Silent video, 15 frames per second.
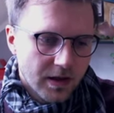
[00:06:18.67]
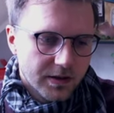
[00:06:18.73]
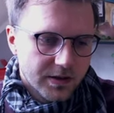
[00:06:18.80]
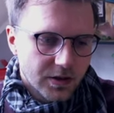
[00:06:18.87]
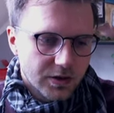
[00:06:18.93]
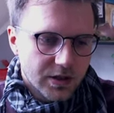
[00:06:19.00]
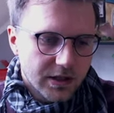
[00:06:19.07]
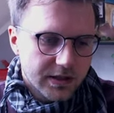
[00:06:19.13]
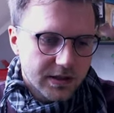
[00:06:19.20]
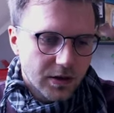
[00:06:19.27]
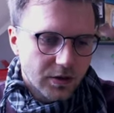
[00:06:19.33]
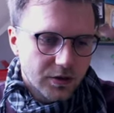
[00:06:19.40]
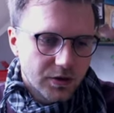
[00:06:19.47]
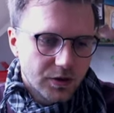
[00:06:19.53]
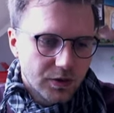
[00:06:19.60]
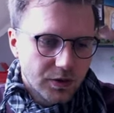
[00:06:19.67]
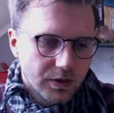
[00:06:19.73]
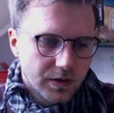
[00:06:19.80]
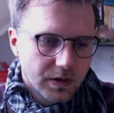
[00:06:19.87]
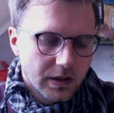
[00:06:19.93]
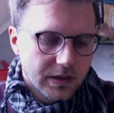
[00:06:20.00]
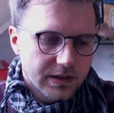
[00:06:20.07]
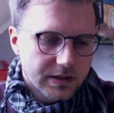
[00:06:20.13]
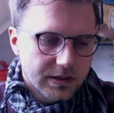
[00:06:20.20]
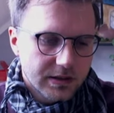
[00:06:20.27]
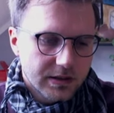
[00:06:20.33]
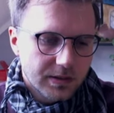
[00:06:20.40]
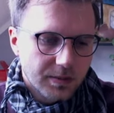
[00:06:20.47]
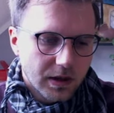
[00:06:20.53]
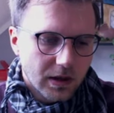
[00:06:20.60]
So just go to
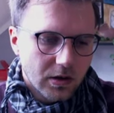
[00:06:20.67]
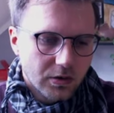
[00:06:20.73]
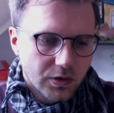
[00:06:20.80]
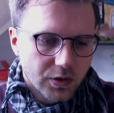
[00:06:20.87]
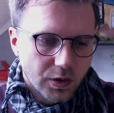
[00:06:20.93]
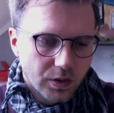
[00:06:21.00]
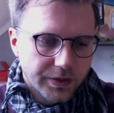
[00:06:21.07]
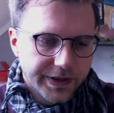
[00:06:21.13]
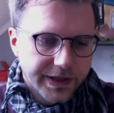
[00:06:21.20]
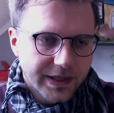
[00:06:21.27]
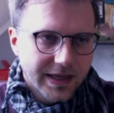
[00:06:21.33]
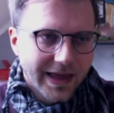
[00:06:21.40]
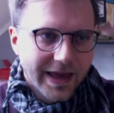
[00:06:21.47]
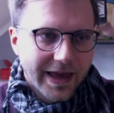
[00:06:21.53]
system and controlDict